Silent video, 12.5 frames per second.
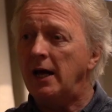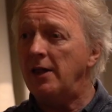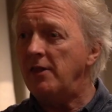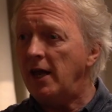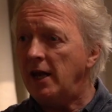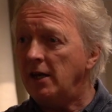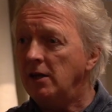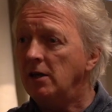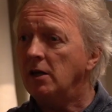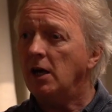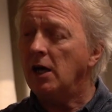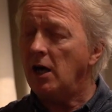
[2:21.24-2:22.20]
And
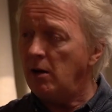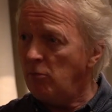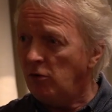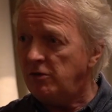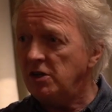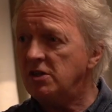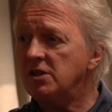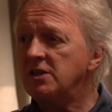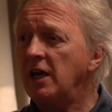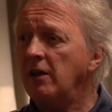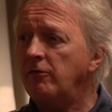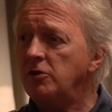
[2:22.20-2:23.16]
then I moved into
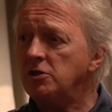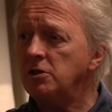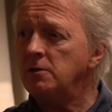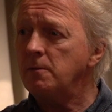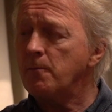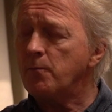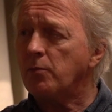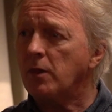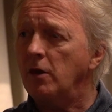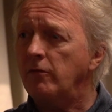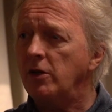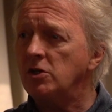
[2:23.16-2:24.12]
television
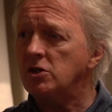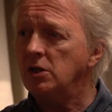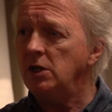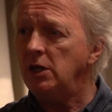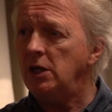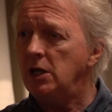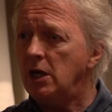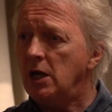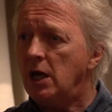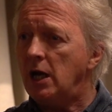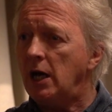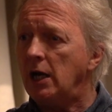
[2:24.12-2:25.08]
eventually,
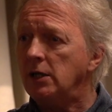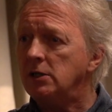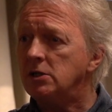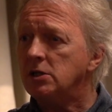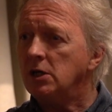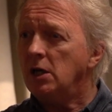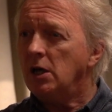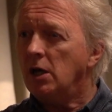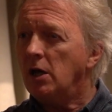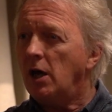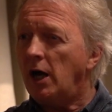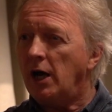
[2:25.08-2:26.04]
and
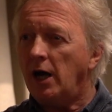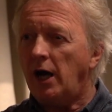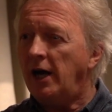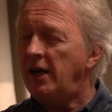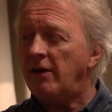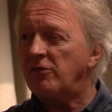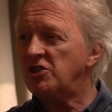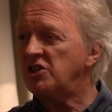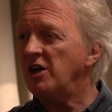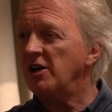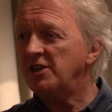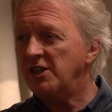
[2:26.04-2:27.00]
I never
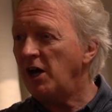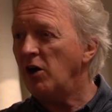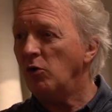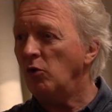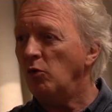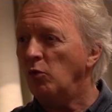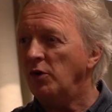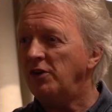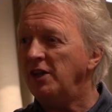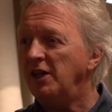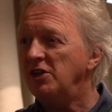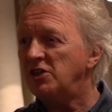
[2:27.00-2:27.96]
started out
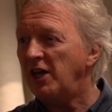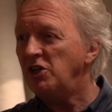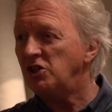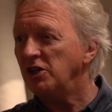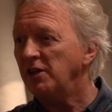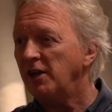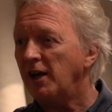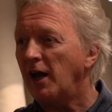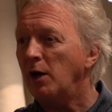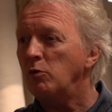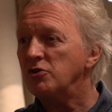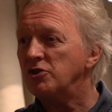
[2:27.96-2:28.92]
with the intention that
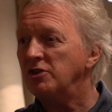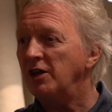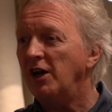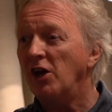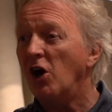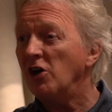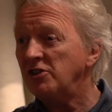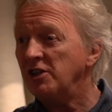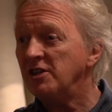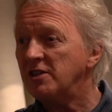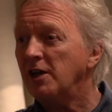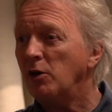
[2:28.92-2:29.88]
I was an
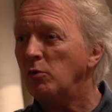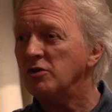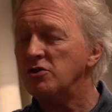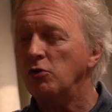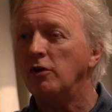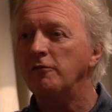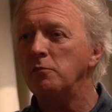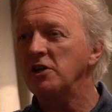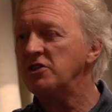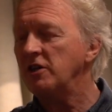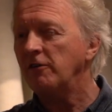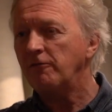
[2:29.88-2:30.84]
artist. I always thought of
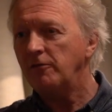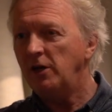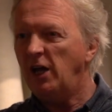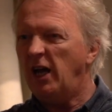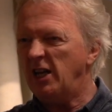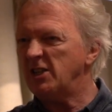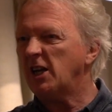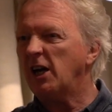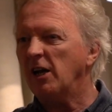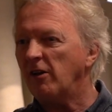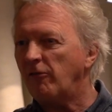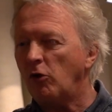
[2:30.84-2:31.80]
myself as a
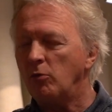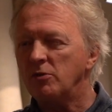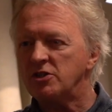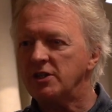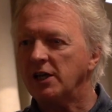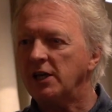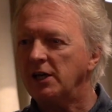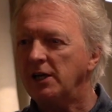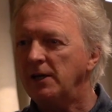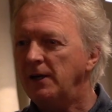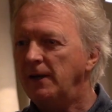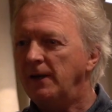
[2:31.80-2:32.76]
kind of almost like
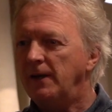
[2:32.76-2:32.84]
a